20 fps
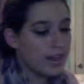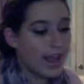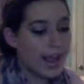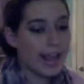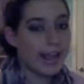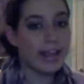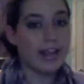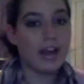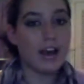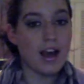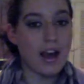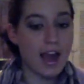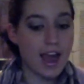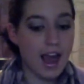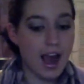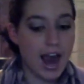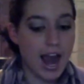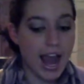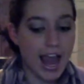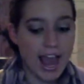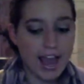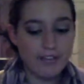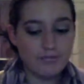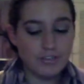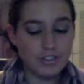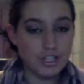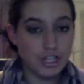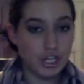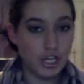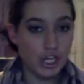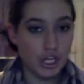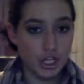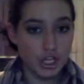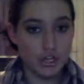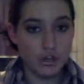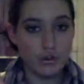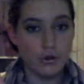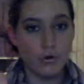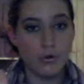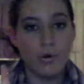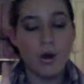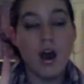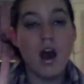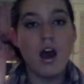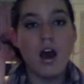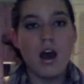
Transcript: like I have two